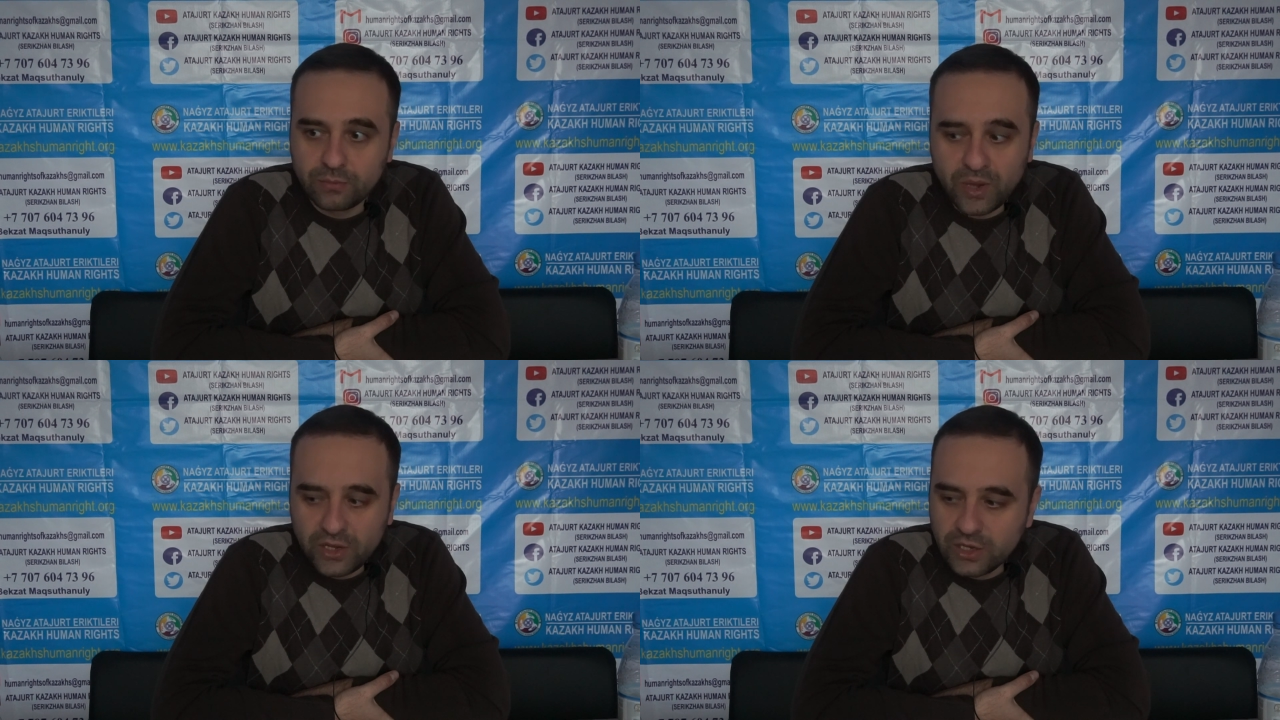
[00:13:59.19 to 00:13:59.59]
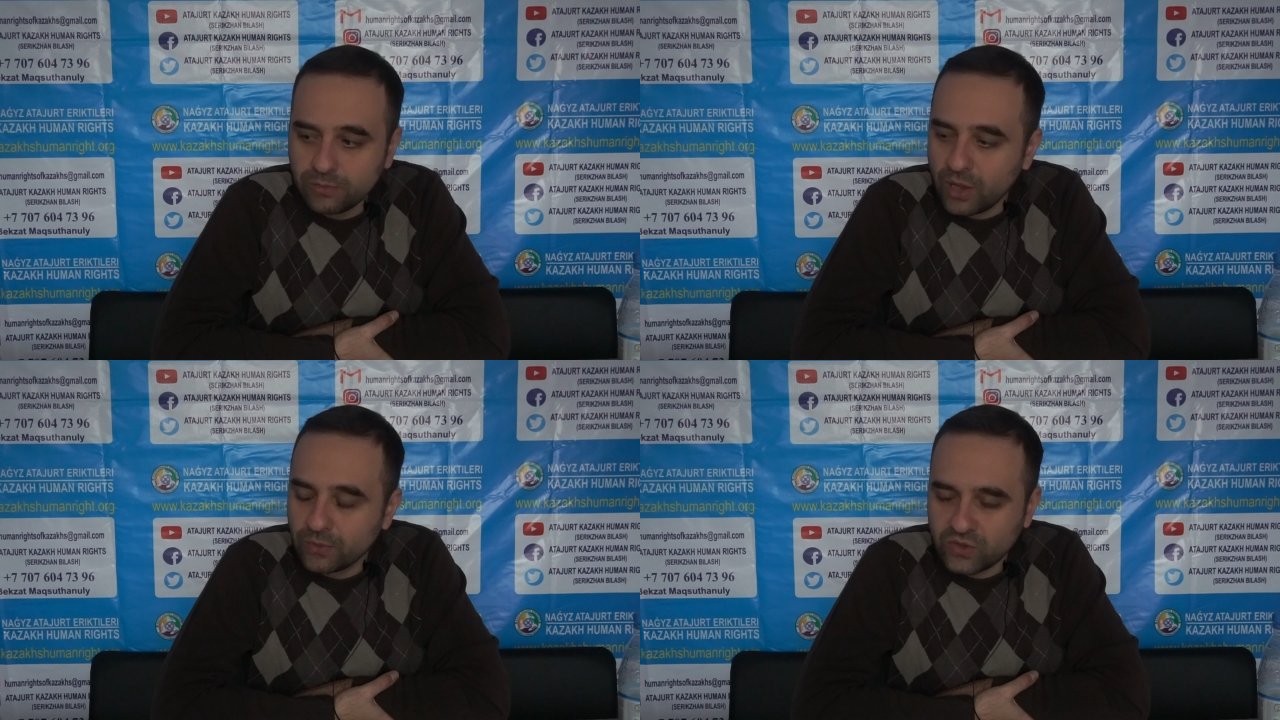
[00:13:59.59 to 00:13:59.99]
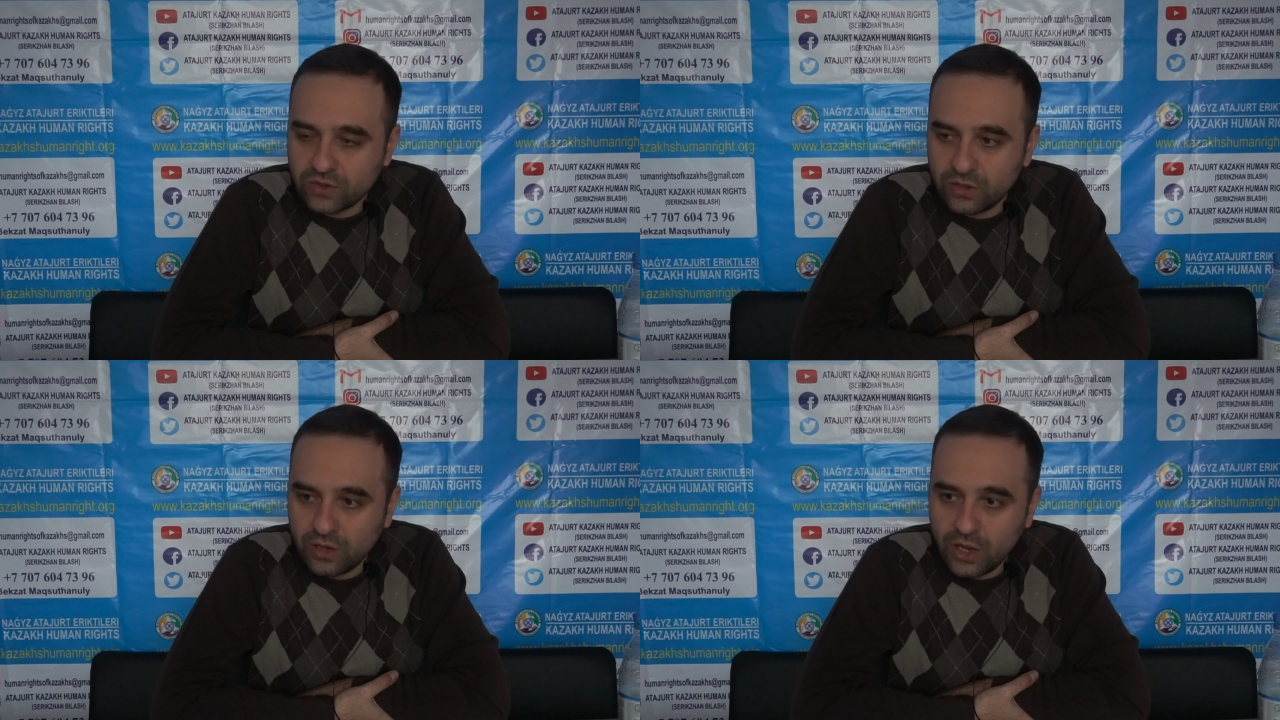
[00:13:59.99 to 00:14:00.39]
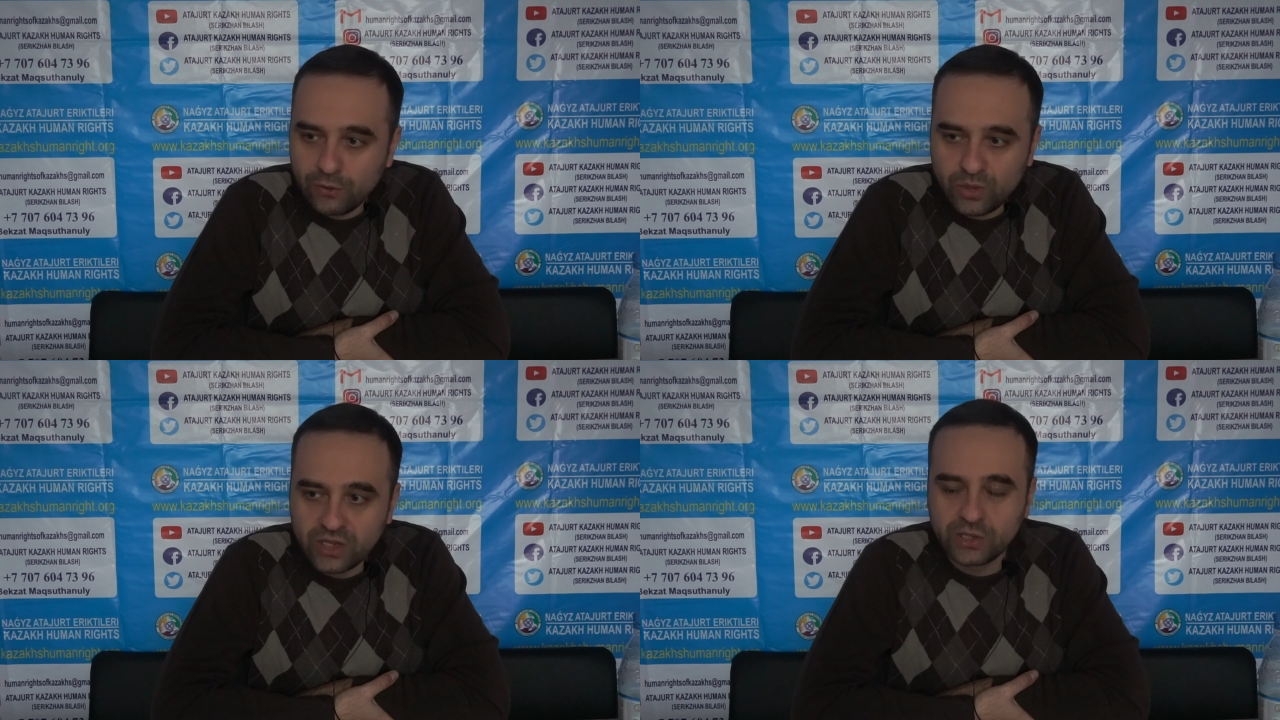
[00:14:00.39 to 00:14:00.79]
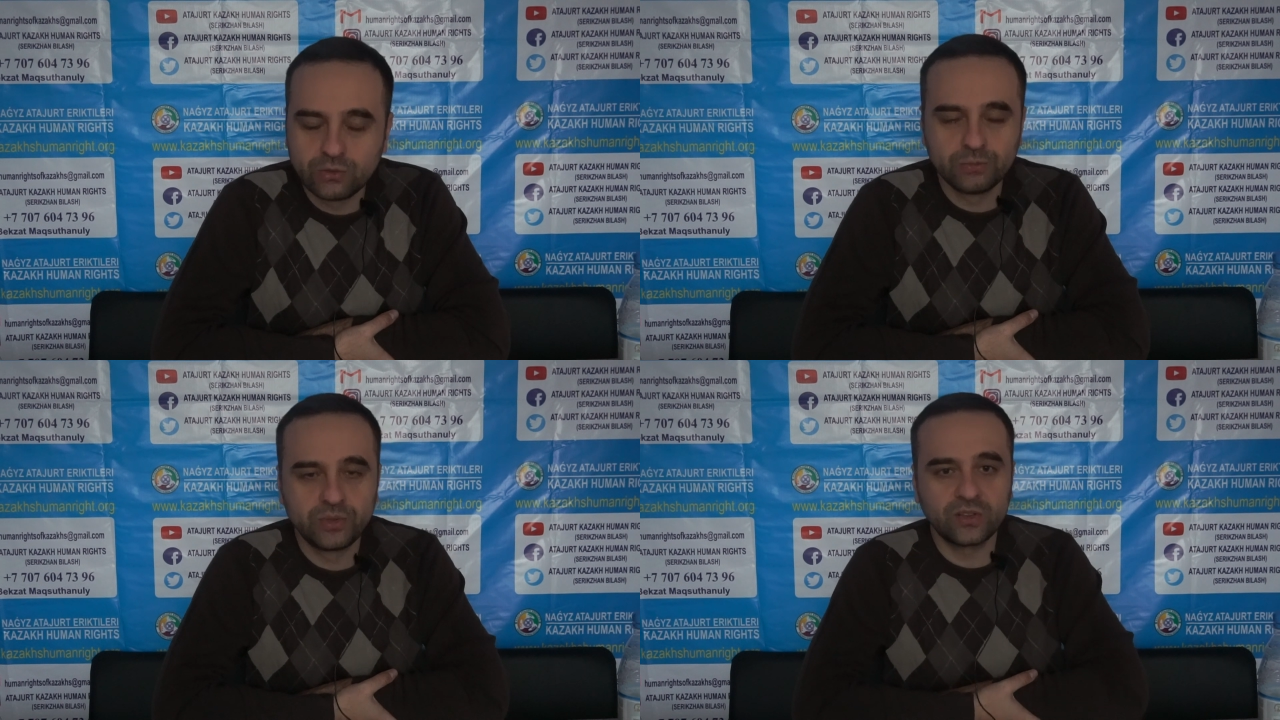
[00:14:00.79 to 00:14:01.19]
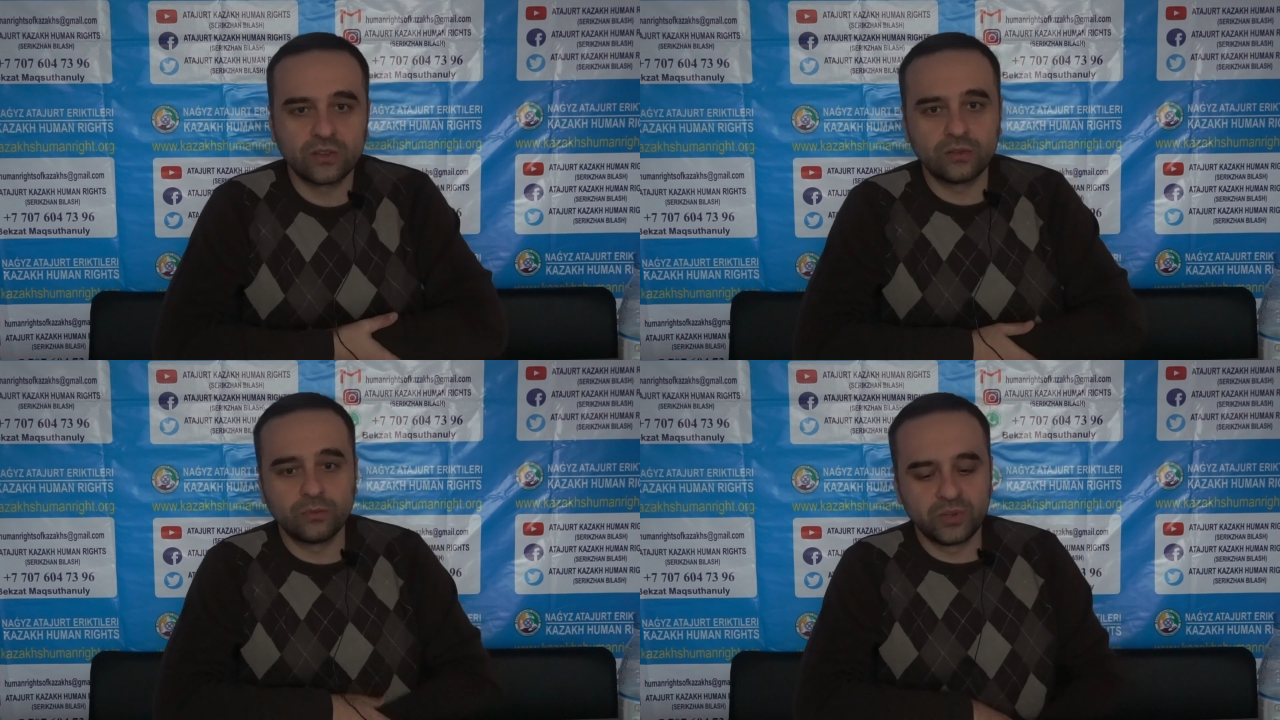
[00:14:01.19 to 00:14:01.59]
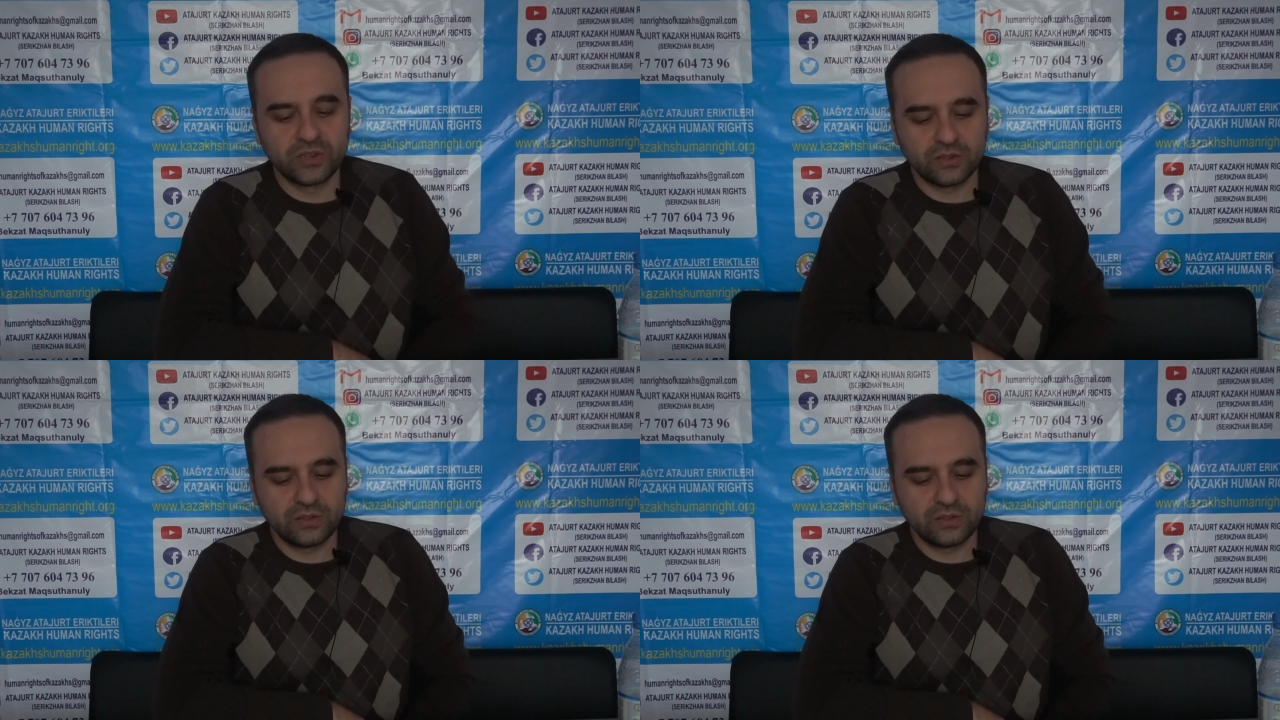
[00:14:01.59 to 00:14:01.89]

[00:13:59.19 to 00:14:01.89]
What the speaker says: many imams have been given prison